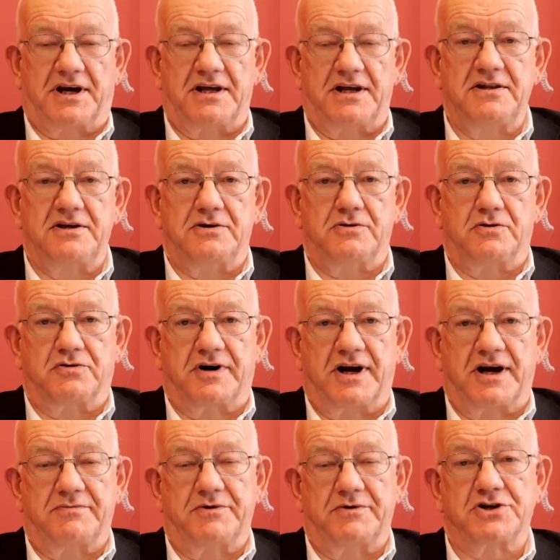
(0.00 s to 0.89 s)
the
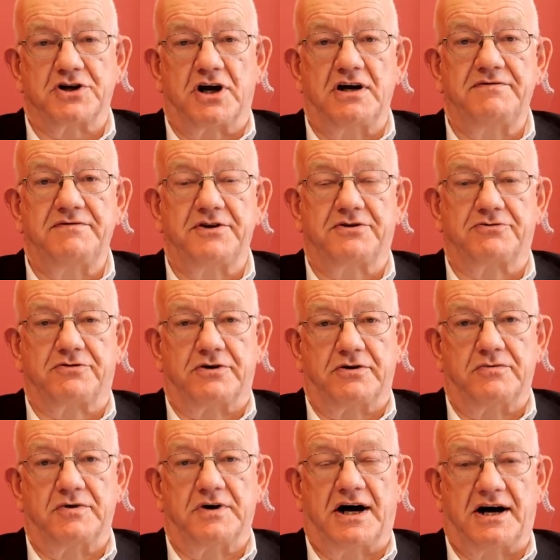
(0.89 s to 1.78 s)
Ukraine, which
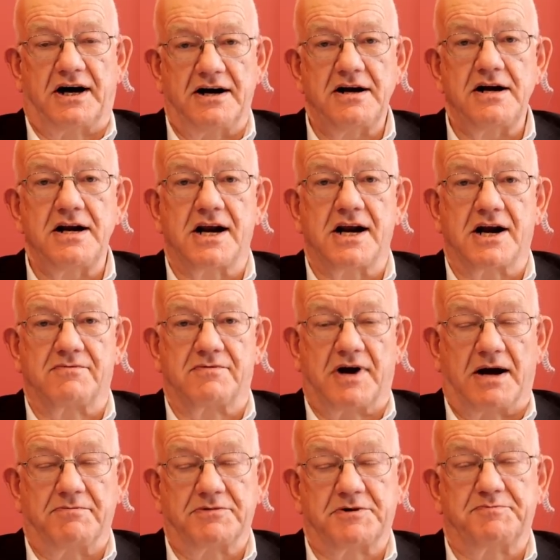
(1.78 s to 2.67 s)
overthrew a highly
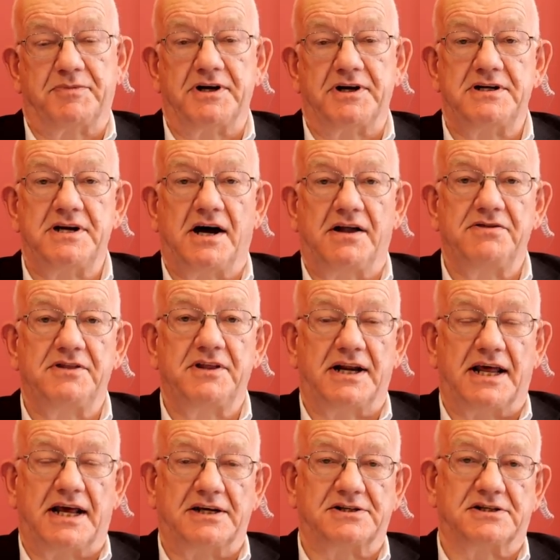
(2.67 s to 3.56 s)
corrupt but
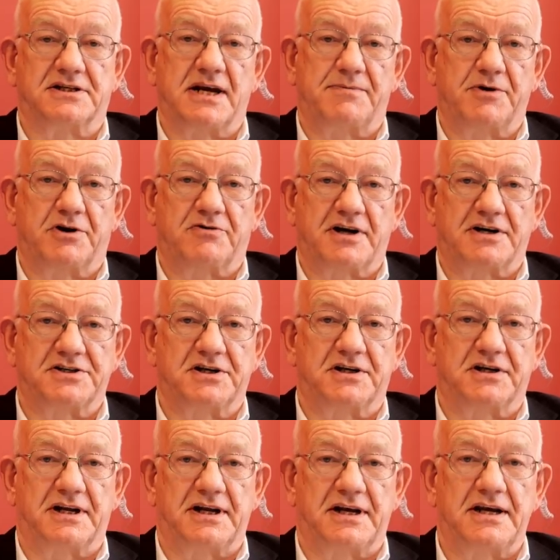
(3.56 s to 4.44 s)
nonetheless
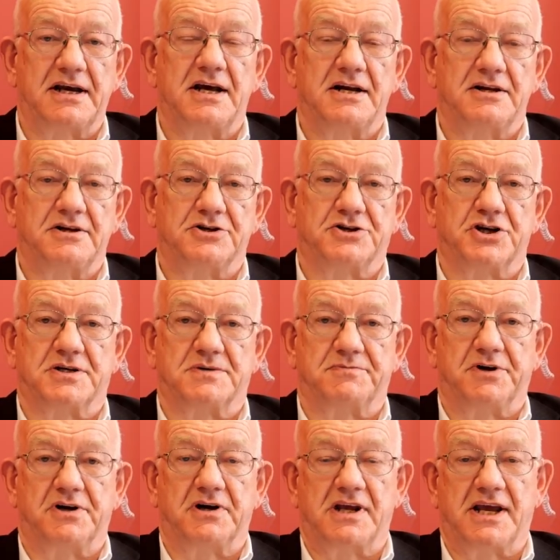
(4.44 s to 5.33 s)
democratically
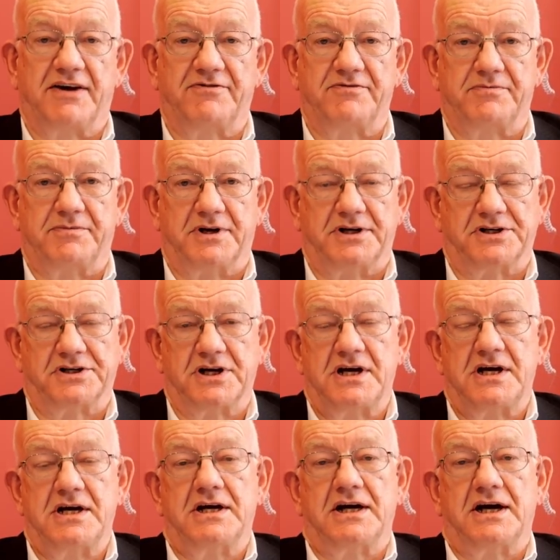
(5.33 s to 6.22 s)
legitimate government
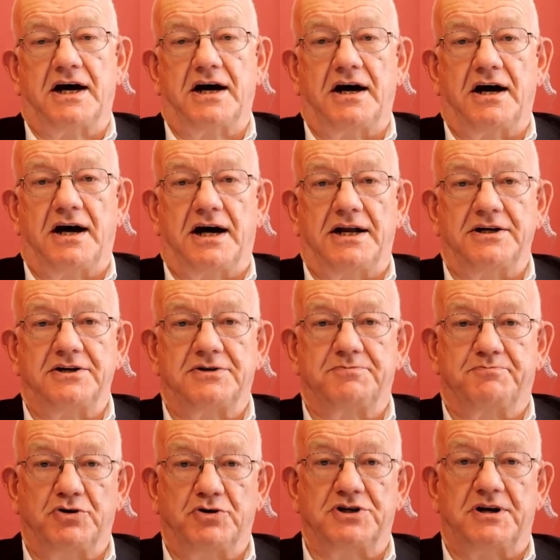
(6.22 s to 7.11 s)
and
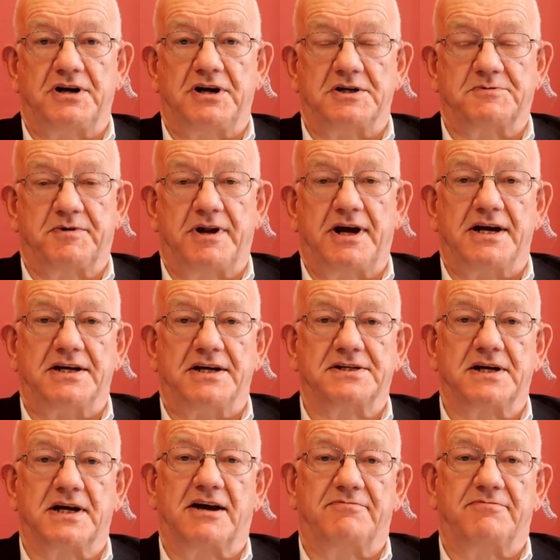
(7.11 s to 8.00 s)
put in its place
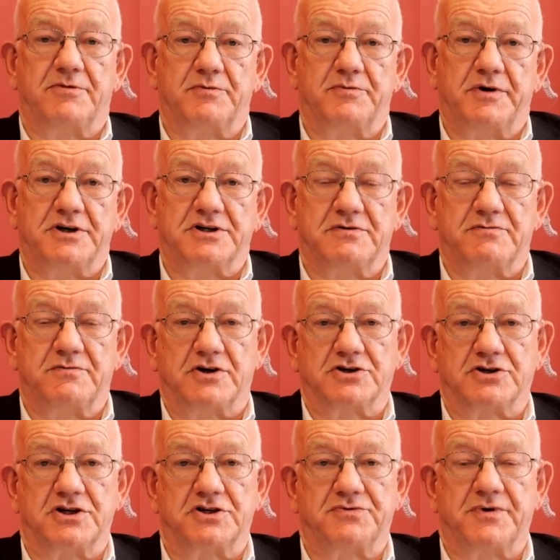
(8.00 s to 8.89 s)
a government which the
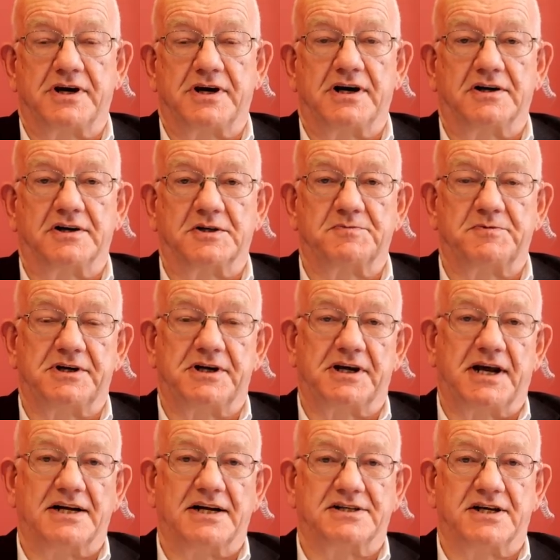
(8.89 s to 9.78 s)
Russians regard as being
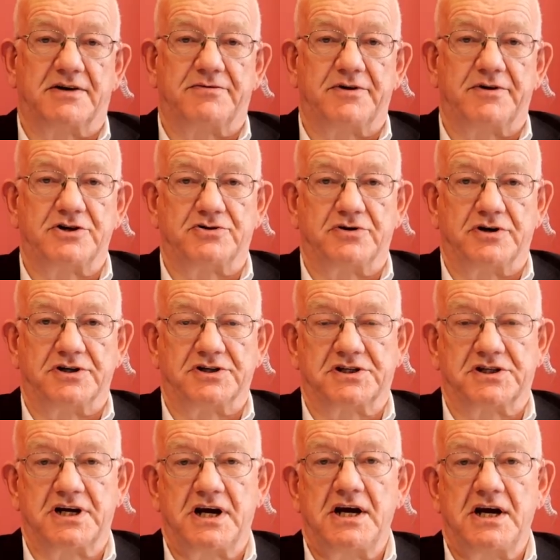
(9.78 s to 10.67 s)
against their
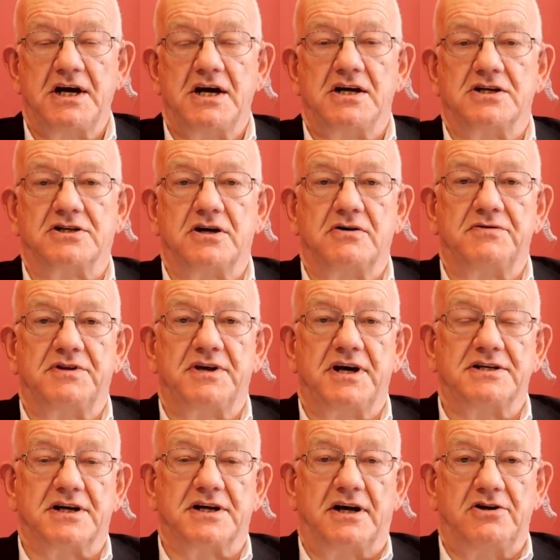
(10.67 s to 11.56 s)
interests. So
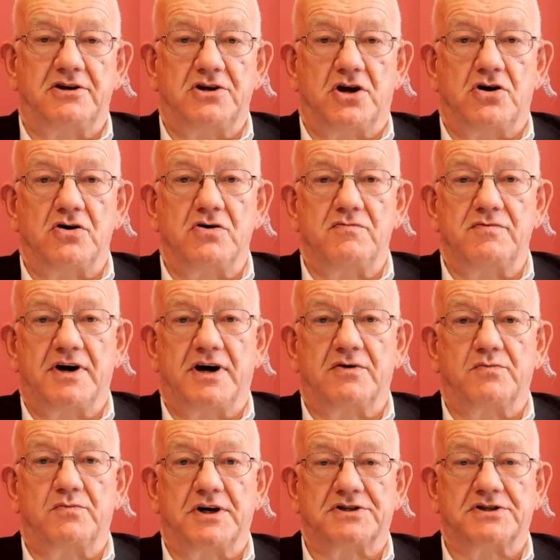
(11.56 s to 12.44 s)
there's a long-run
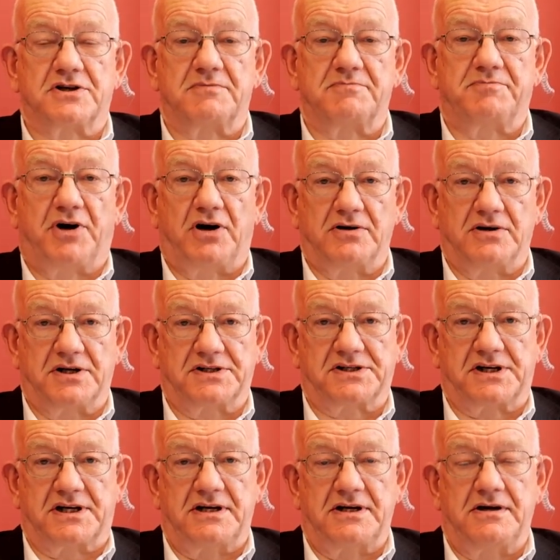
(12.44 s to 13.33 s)
Western
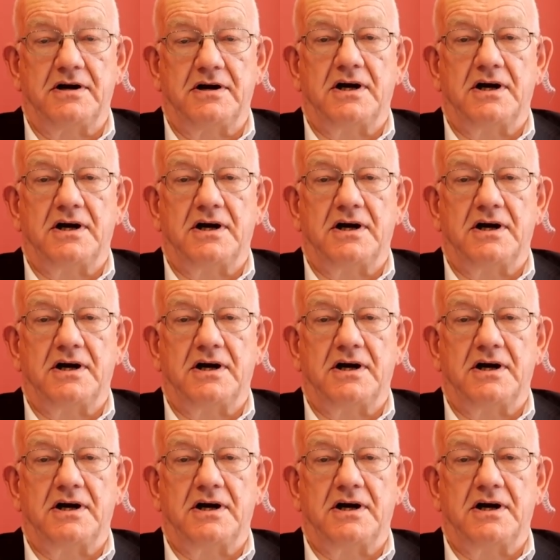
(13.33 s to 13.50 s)
policy